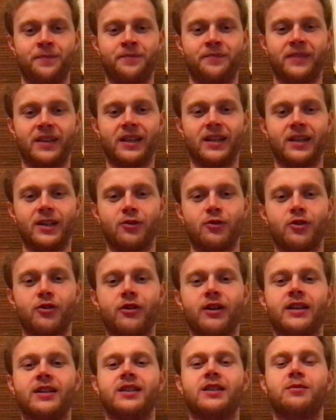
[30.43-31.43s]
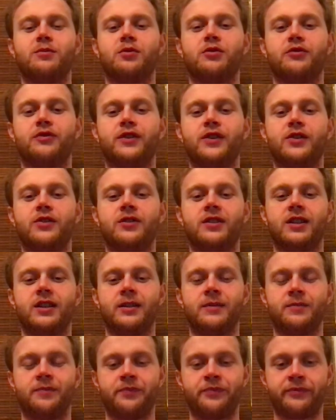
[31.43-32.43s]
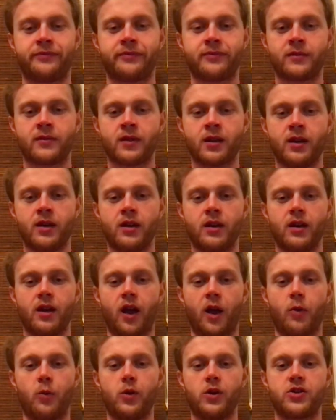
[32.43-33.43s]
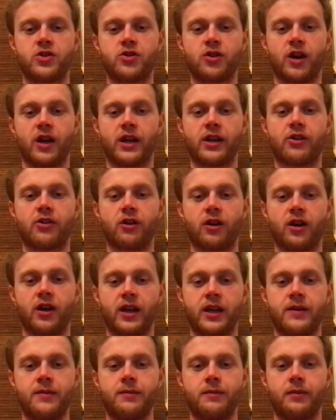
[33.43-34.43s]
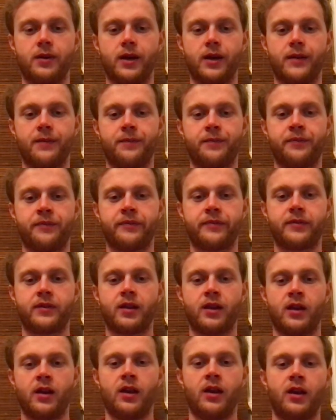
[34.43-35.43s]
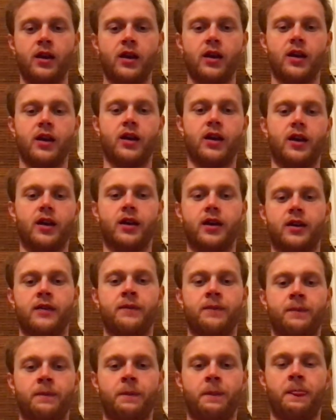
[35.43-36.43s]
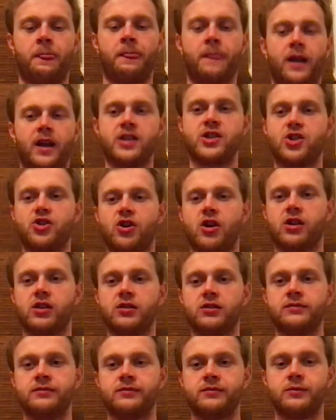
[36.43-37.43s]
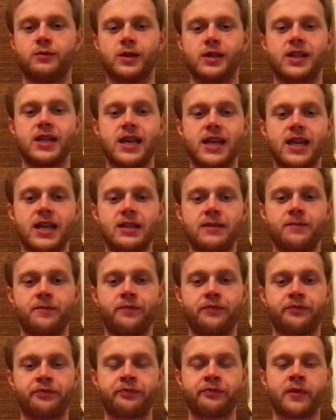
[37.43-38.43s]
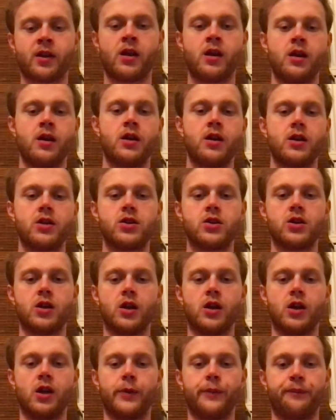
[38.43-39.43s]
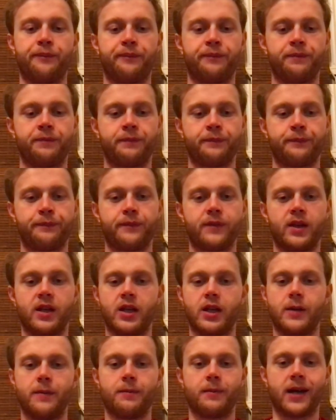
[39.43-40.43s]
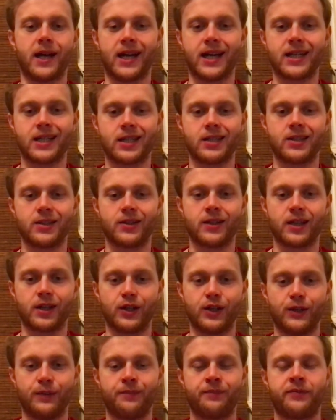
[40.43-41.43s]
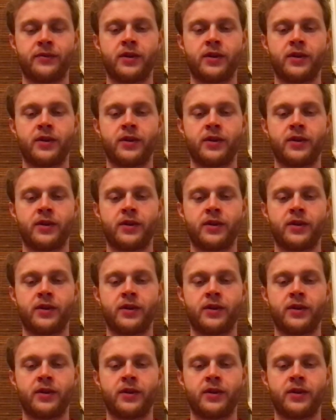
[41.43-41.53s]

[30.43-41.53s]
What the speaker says: And I regret it profusely. I would try and cry, but I struggle with tears. So, my acting's not that good.